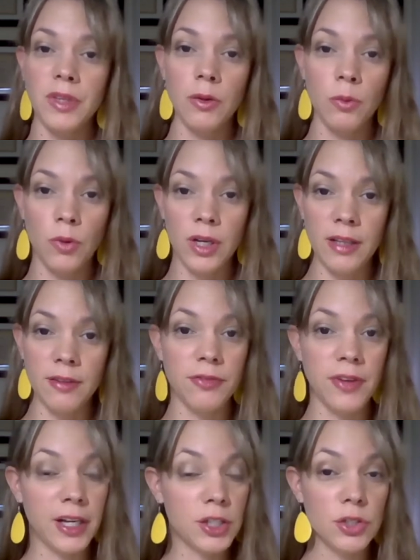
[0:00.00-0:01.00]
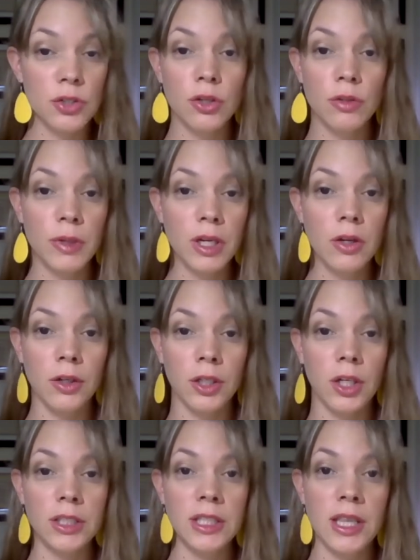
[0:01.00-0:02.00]
what infections could be going
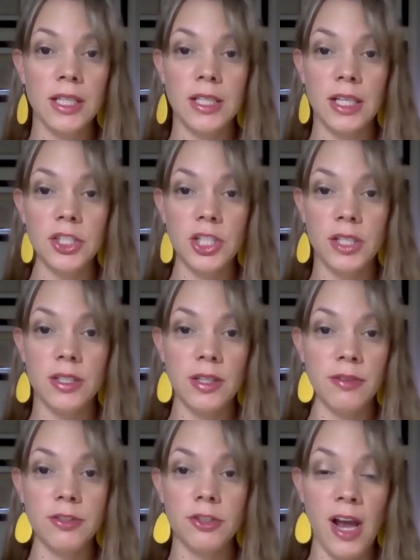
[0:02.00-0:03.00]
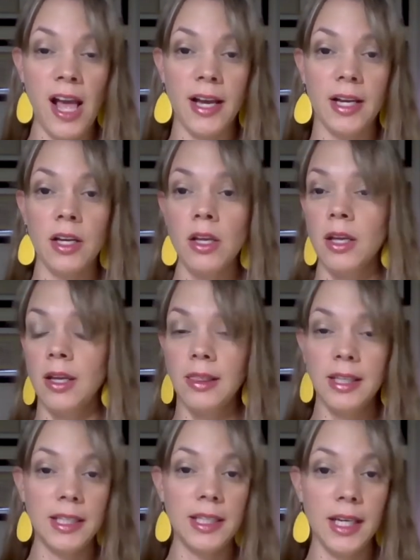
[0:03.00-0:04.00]
on in the digestive tract,
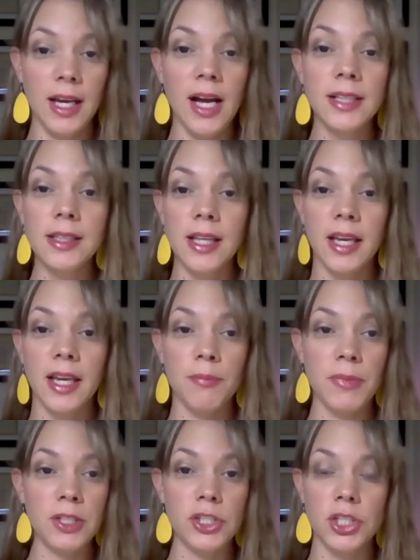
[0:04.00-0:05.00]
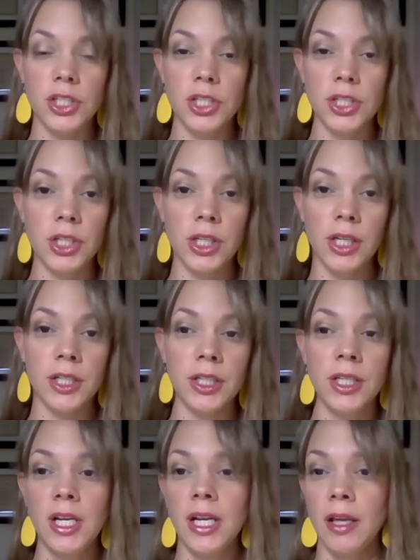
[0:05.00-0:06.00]
leaky gut, like I mentioned earlier,
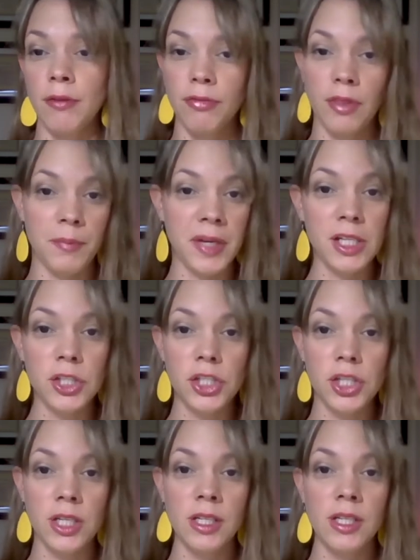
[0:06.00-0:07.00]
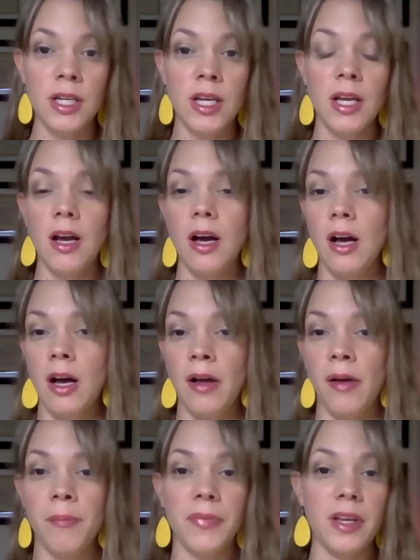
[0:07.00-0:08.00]
inflammation, and